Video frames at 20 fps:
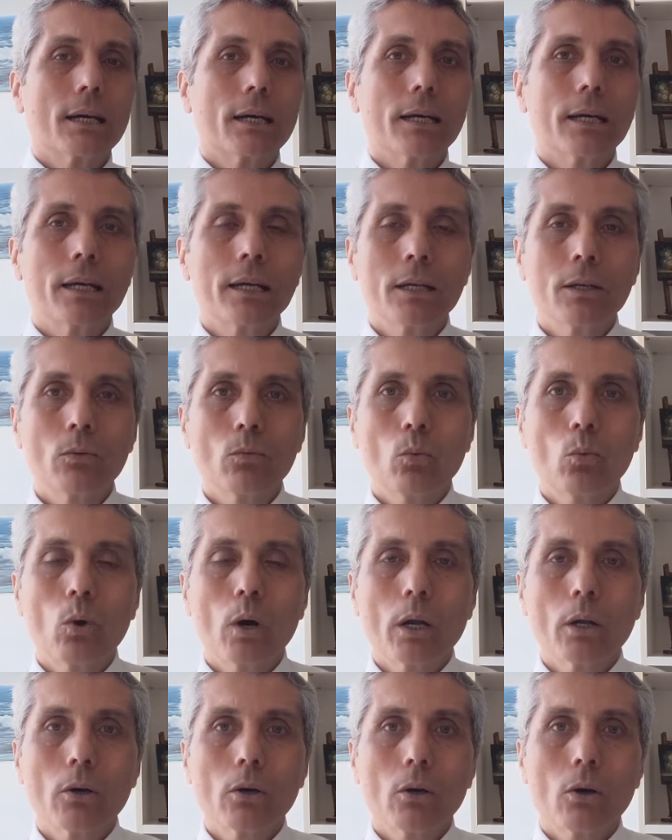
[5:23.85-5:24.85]
in
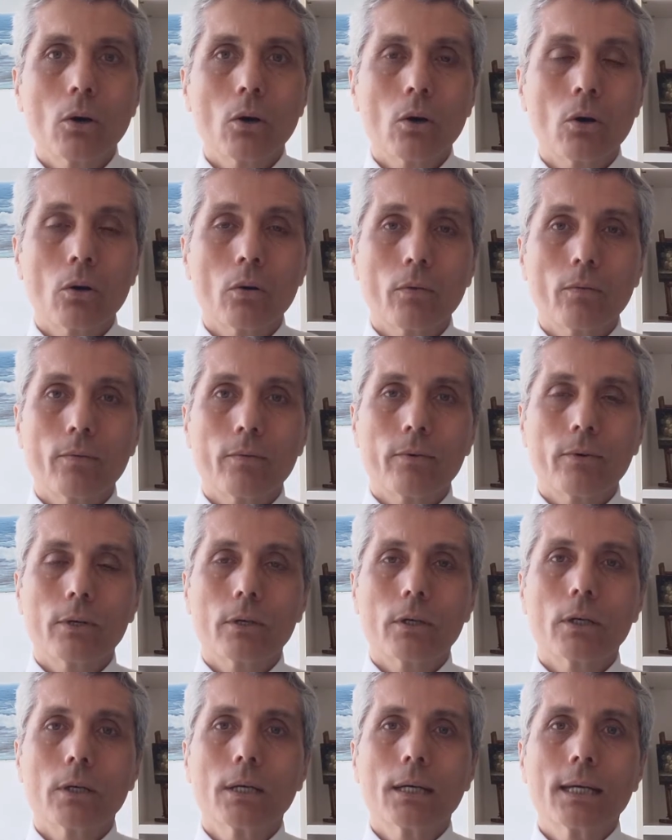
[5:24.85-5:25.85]
one
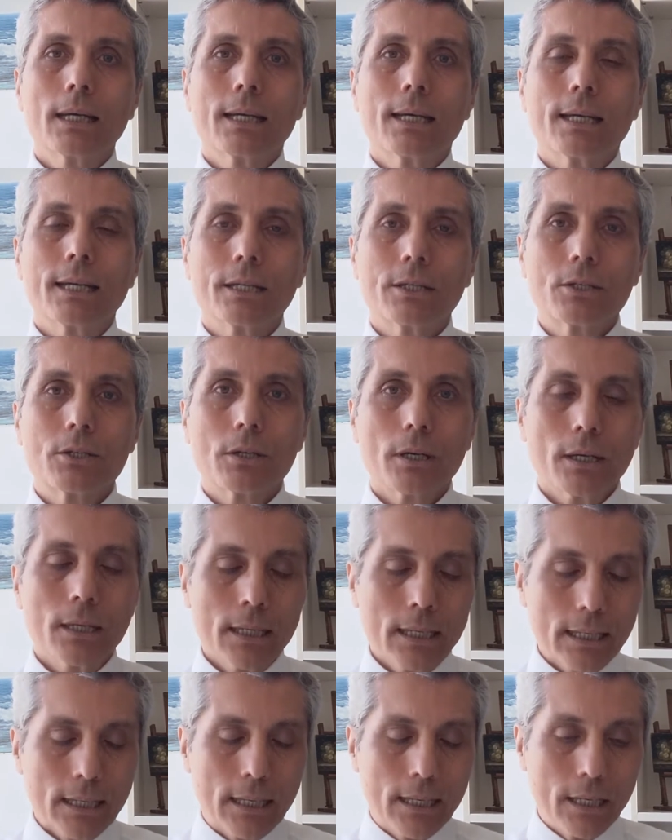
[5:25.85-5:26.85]
of his
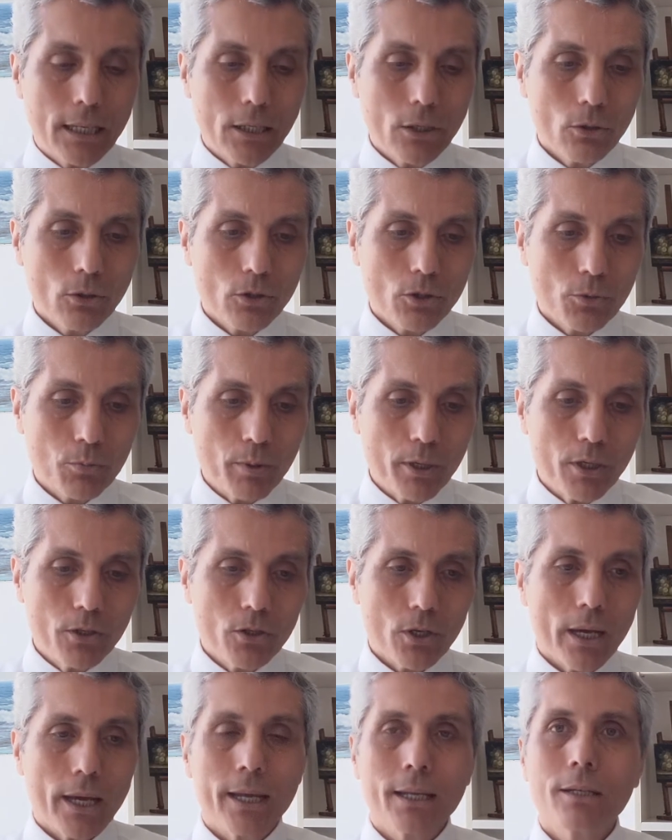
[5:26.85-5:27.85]
keynote speech
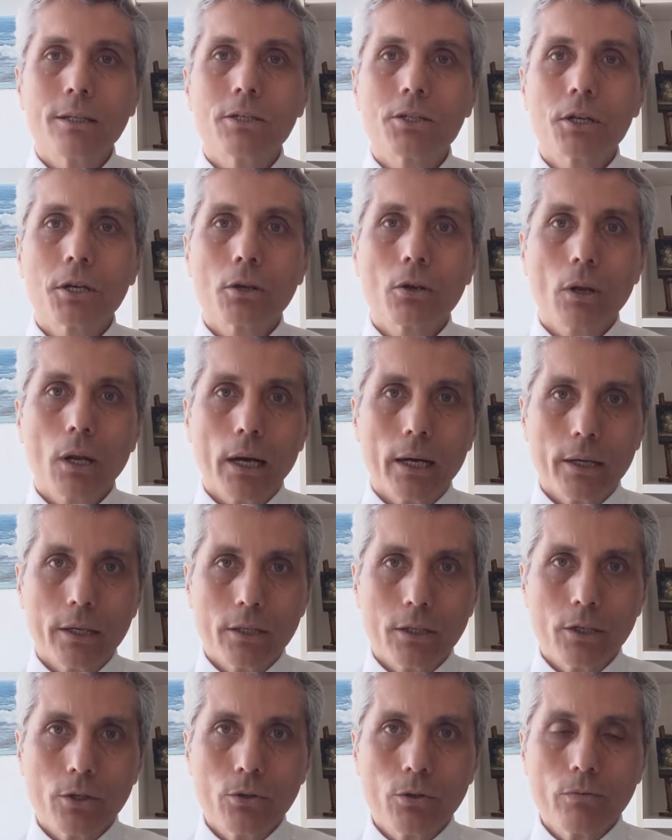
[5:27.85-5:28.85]
at the
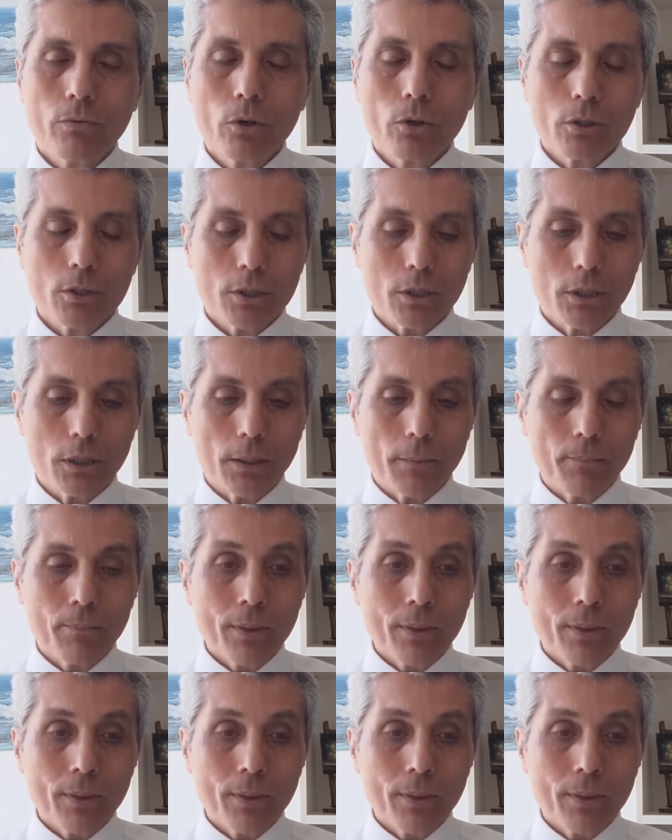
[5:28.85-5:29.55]
Singularity University.